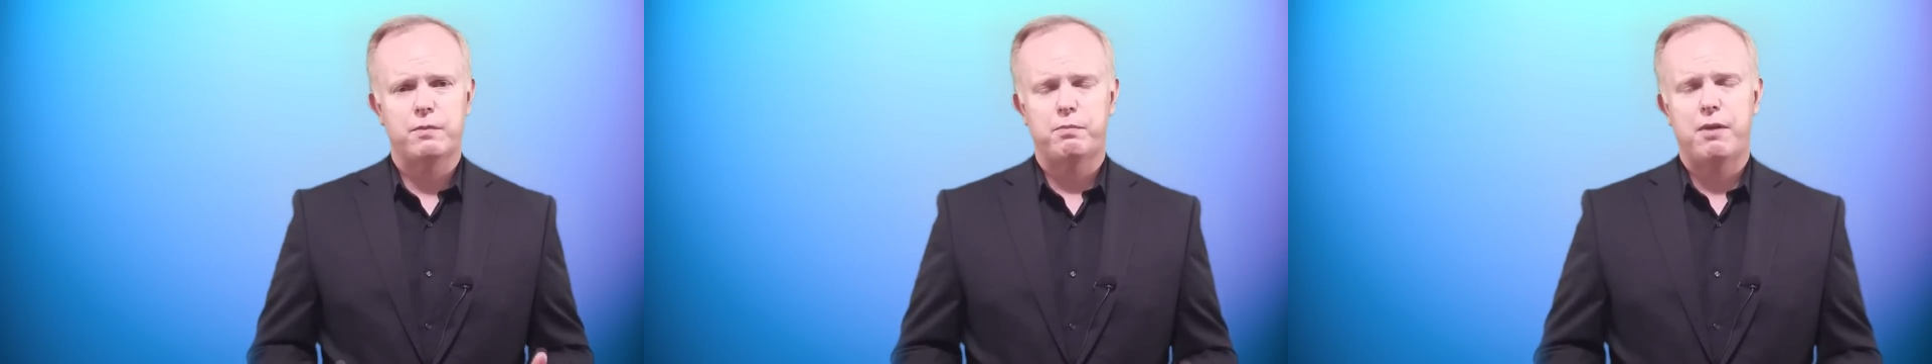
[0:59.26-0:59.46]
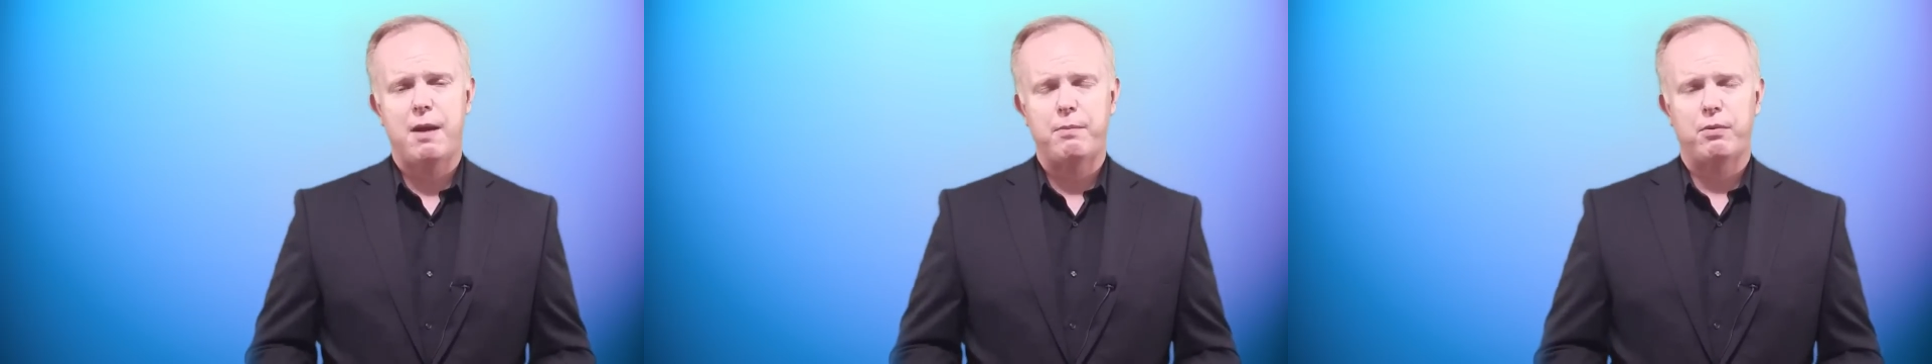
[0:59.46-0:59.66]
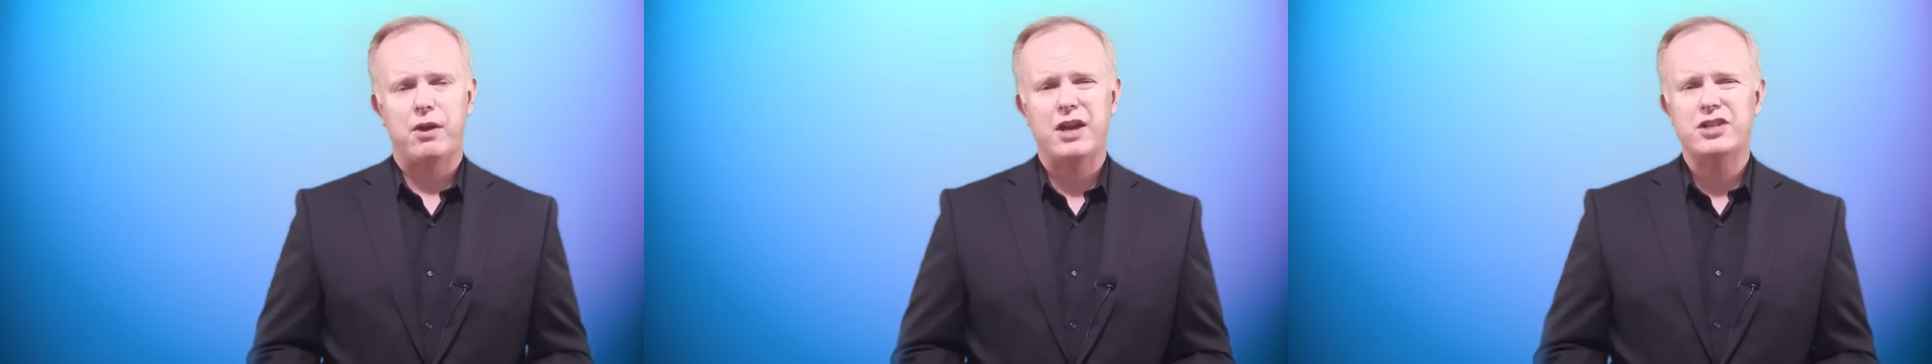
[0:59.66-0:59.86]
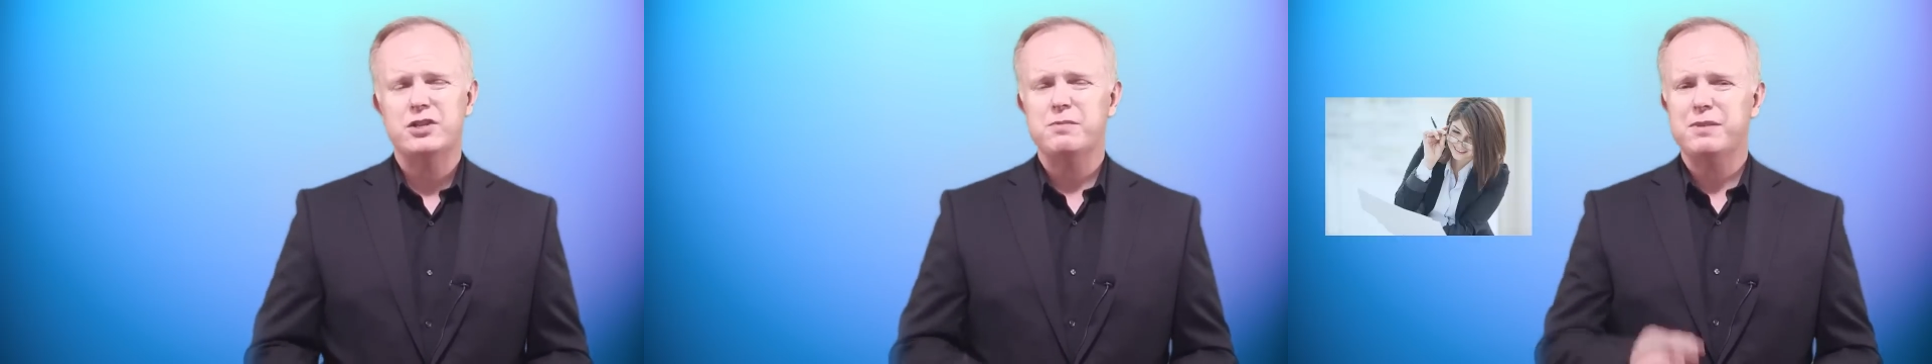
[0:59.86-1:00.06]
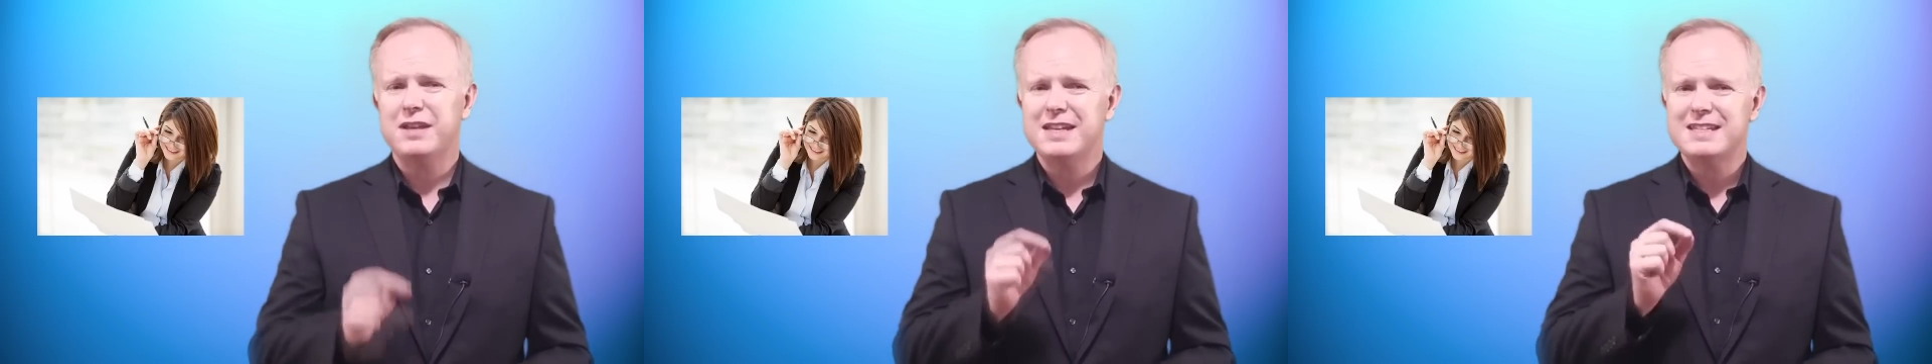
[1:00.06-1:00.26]
for
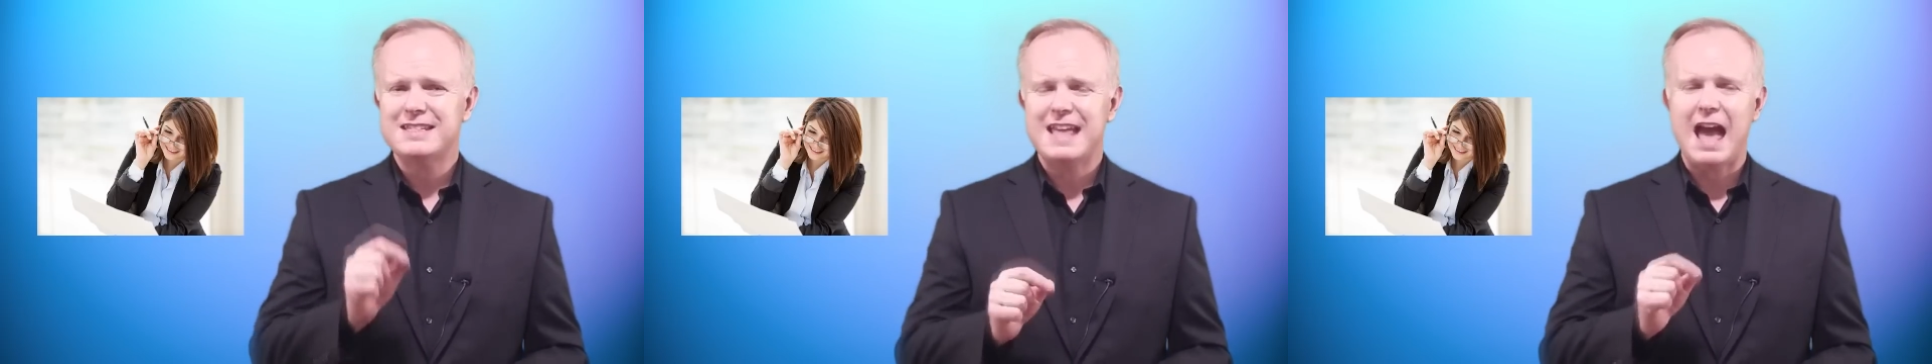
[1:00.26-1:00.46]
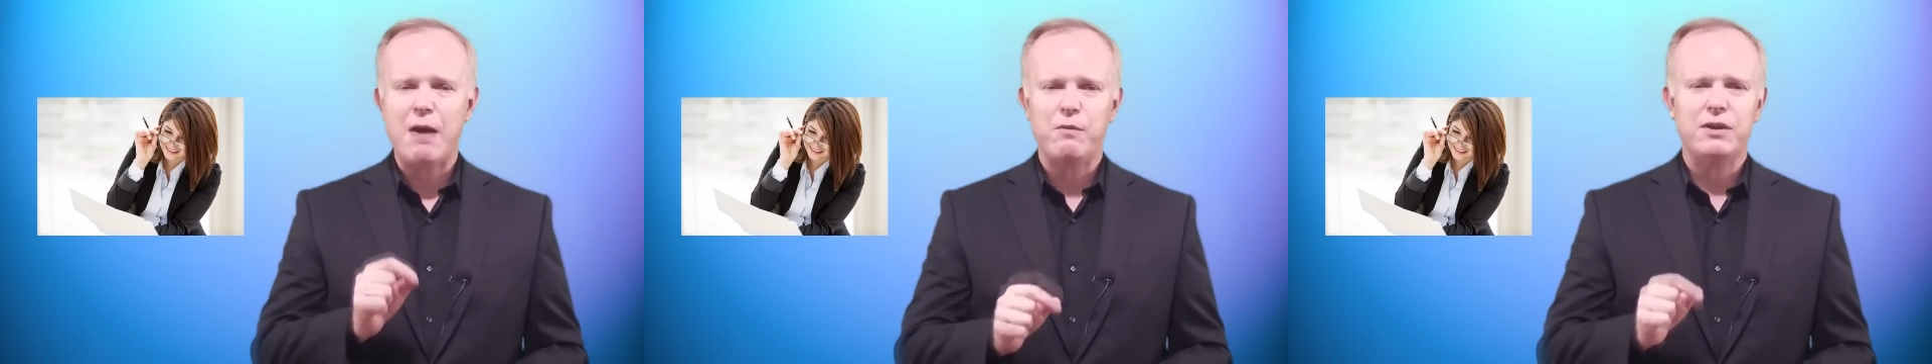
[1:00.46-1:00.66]
preparation because that